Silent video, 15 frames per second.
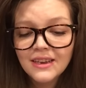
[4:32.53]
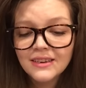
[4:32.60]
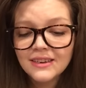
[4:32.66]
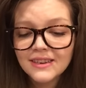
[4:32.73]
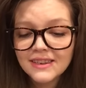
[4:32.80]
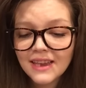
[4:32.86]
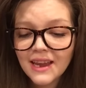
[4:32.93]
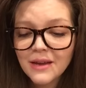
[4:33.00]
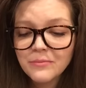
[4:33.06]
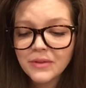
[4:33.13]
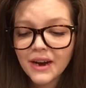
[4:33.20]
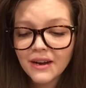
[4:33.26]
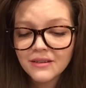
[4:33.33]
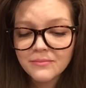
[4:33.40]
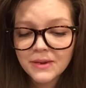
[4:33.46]
To say I'm
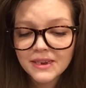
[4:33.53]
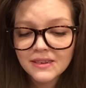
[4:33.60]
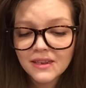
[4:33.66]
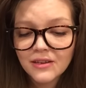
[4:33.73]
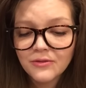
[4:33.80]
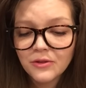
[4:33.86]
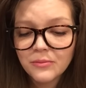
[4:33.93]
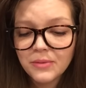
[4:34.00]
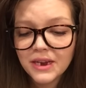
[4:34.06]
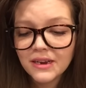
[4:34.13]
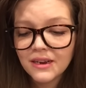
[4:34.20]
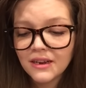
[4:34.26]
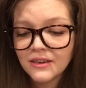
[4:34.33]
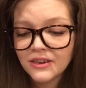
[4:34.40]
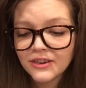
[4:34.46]
proud of myself would be
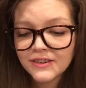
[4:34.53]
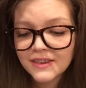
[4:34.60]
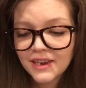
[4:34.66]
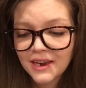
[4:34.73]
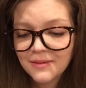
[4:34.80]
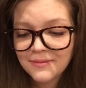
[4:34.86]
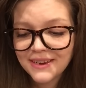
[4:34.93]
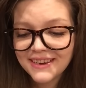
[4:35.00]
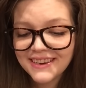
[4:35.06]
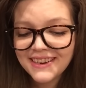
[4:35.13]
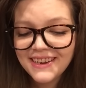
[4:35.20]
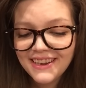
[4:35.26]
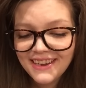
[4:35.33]
an understatement.